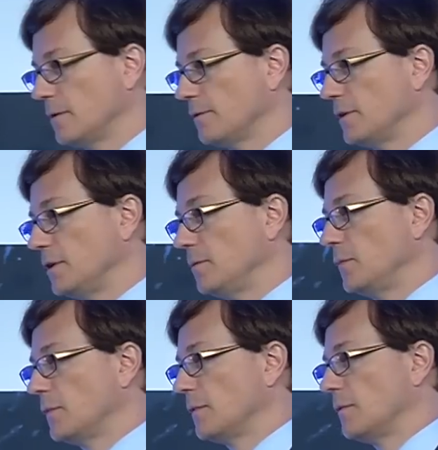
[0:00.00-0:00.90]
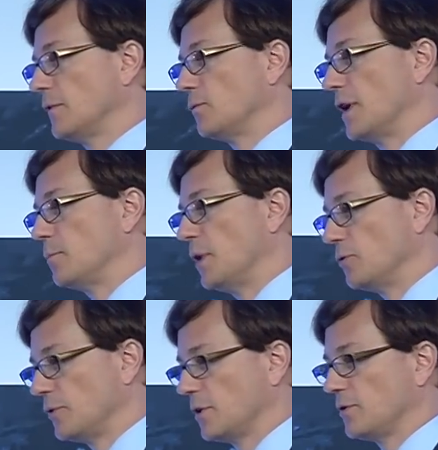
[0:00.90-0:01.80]
the, the right
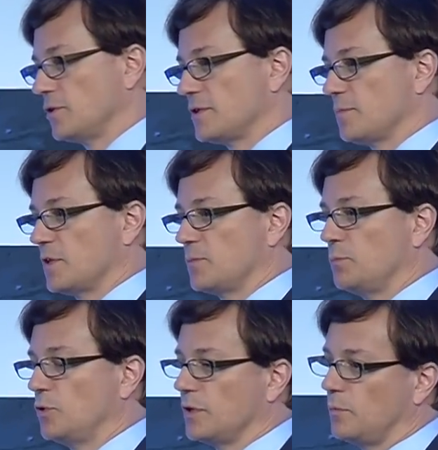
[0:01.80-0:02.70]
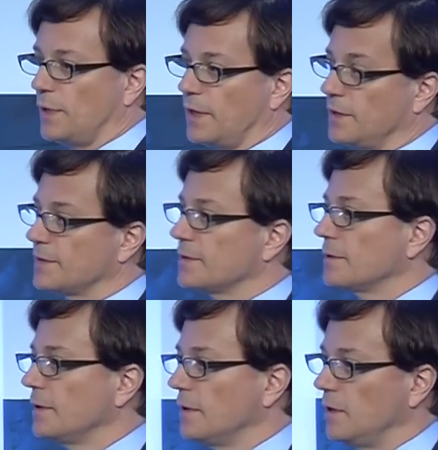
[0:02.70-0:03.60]
boundary conditions must be put in place.
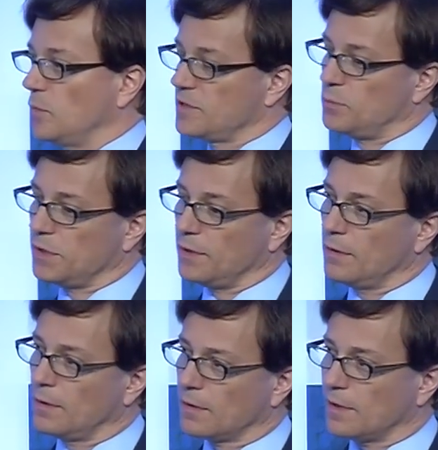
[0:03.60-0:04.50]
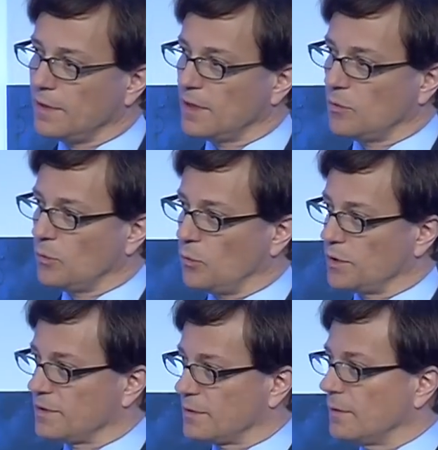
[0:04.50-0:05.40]
It must be clear
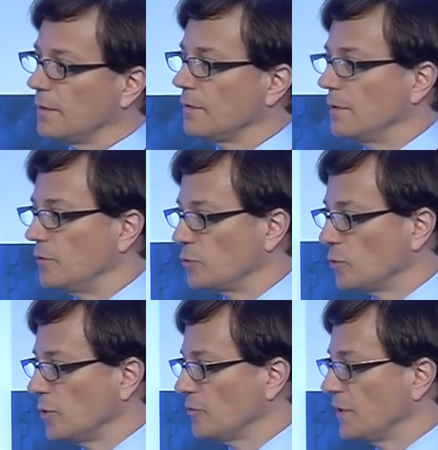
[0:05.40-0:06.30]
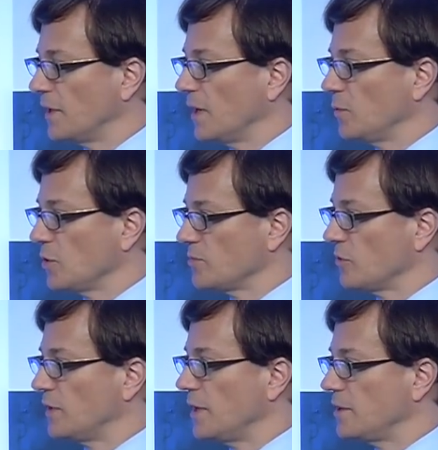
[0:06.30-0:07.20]
what's the rule of the game in terms
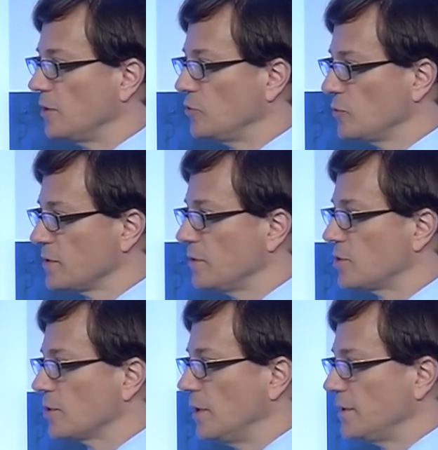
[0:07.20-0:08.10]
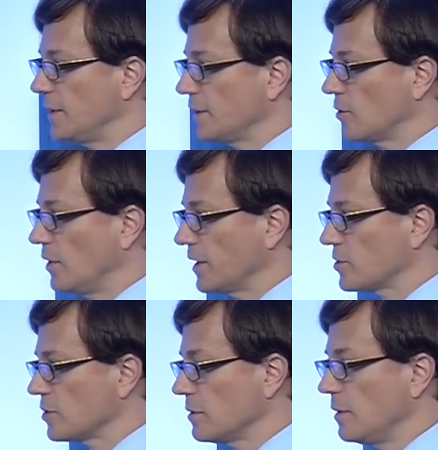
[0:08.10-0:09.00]
of data usage and data
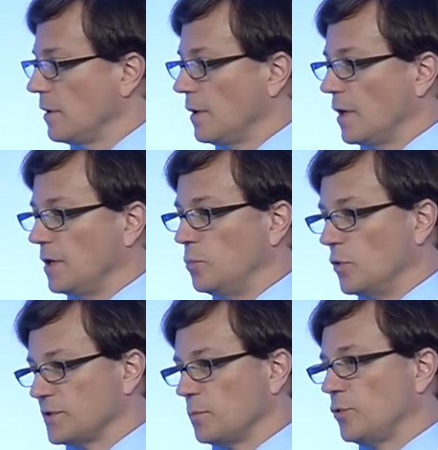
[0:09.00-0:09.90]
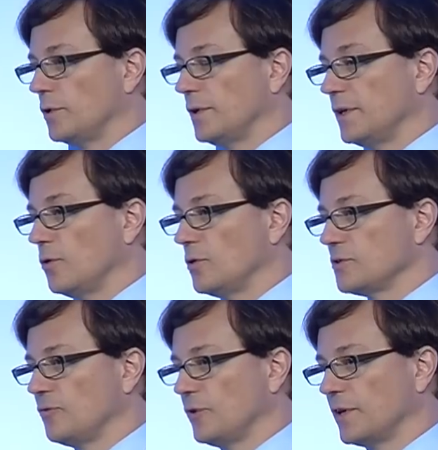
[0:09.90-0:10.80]
collection, and most importantly, also
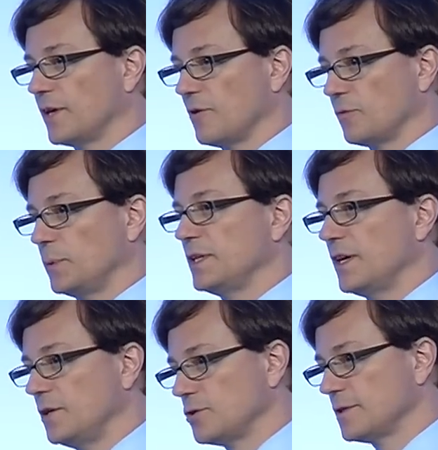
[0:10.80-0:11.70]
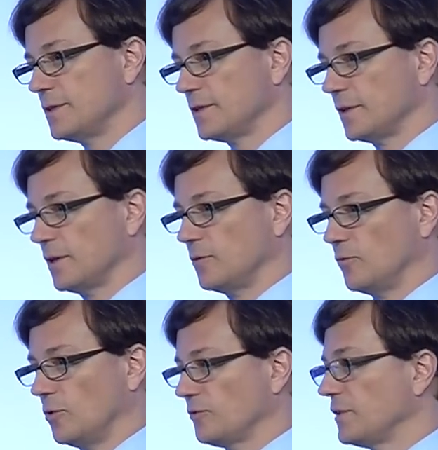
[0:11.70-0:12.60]
for the government agencies that are
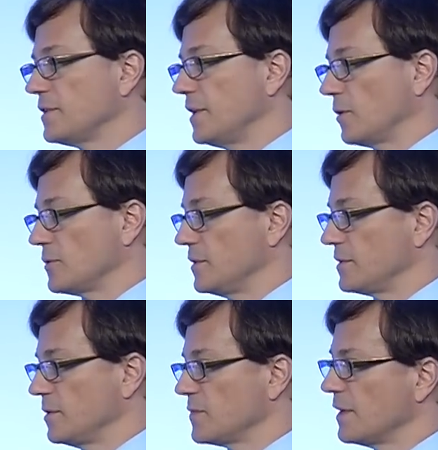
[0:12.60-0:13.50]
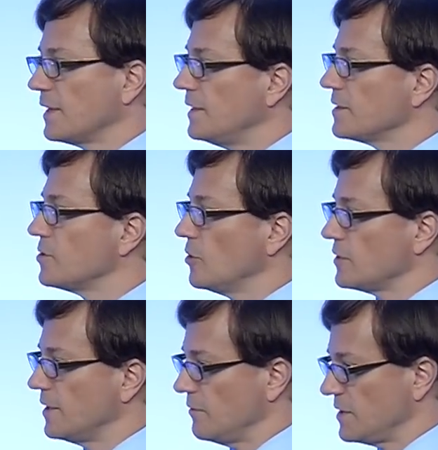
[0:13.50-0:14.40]
involved in these ecosystems, clear
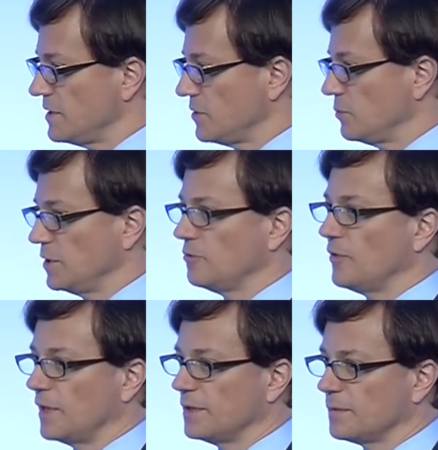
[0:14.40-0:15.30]
service levels need to be defined.